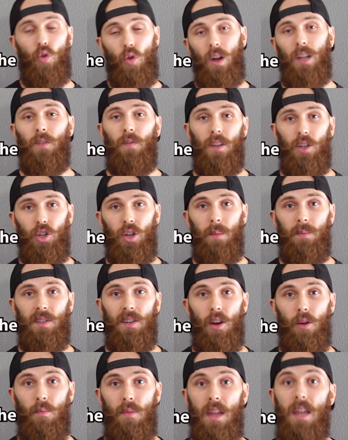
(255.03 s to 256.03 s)
CrossFit gyms
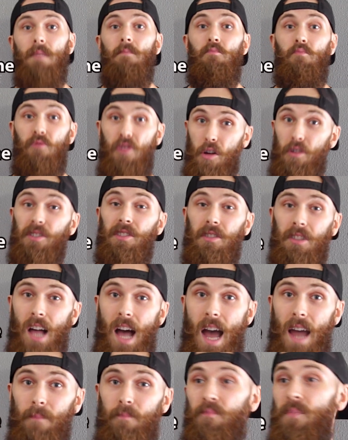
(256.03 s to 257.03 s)
near me, there's a
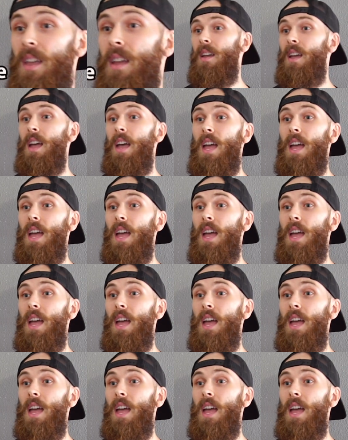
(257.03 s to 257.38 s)
lot.